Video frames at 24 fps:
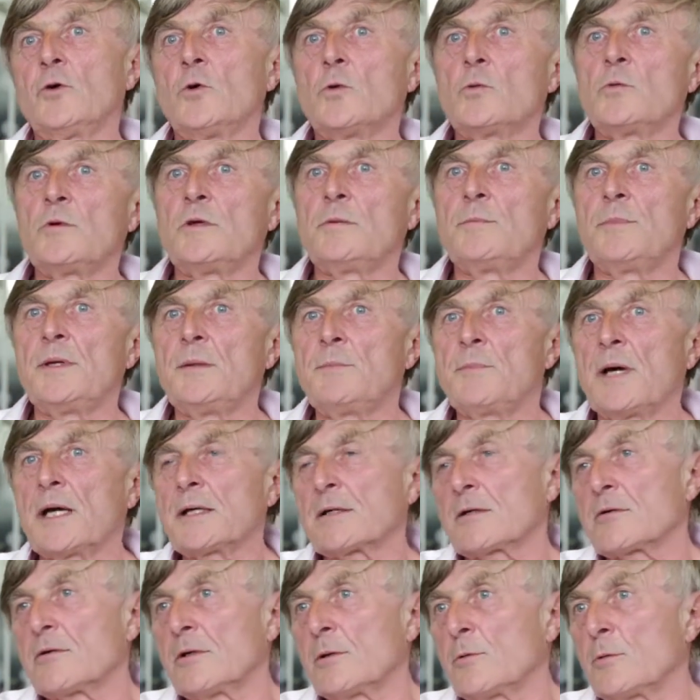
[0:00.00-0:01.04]
thought we'd be
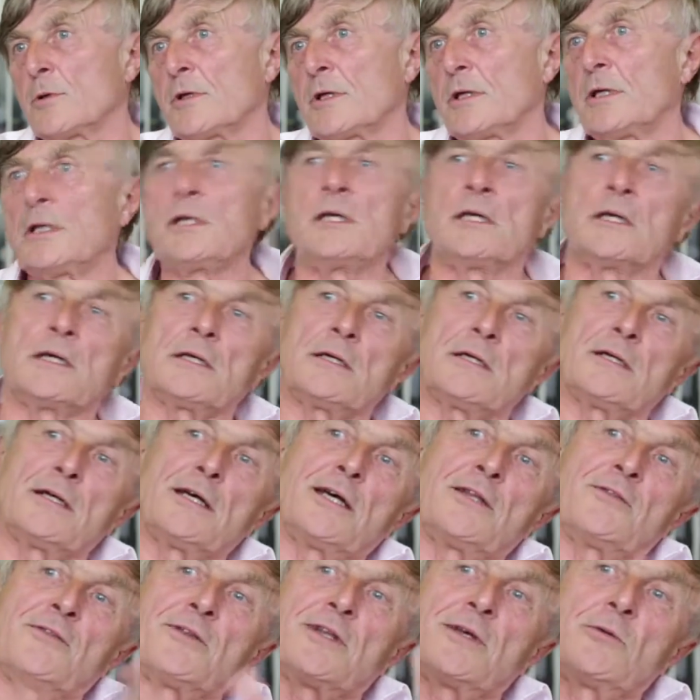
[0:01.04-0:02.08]
bankrupt within a
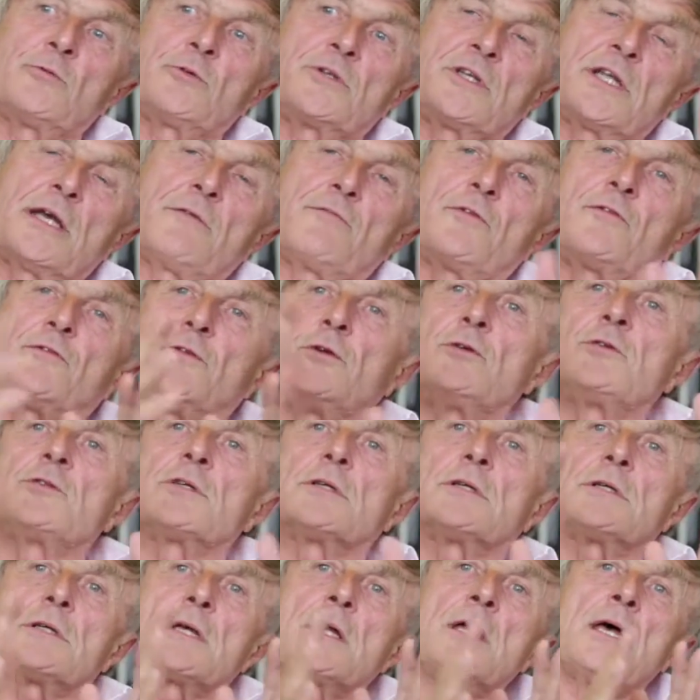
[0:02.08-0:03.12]
year and they wouldn't have a
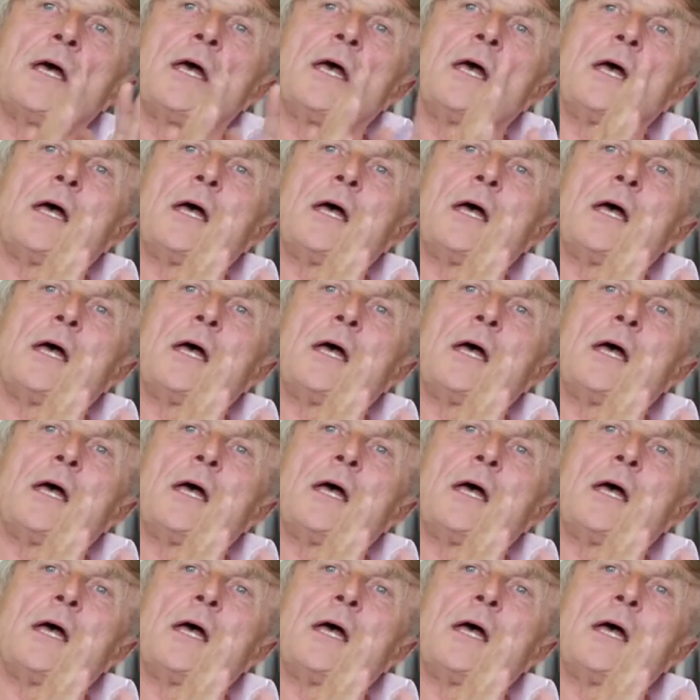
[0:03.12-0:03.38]
future.